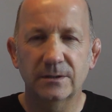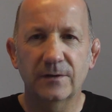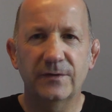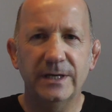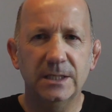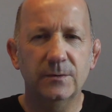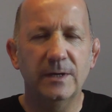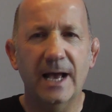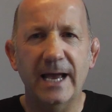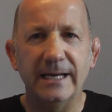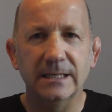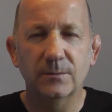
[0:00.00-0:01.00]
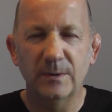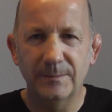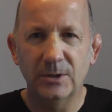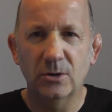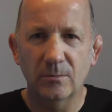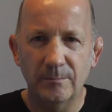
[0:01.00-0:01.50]
The things we hate, we
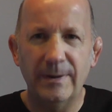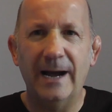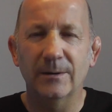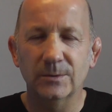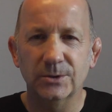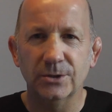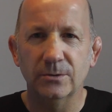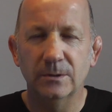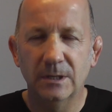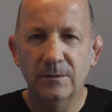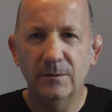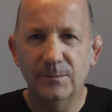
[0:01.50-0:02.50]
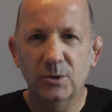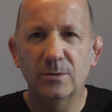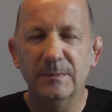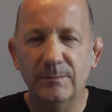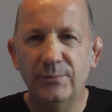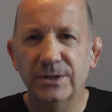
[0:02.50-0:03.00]
become bound to, we
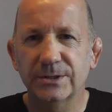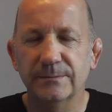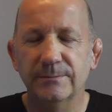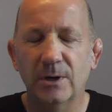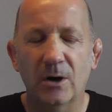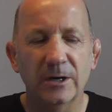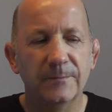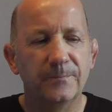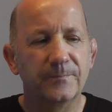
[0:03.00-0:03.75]
become imprisoned by.